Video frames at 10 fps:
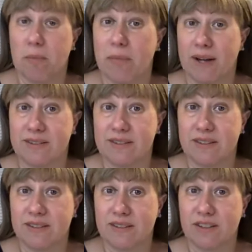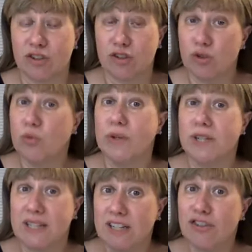But do
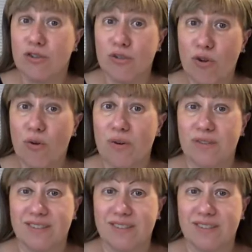we need to know?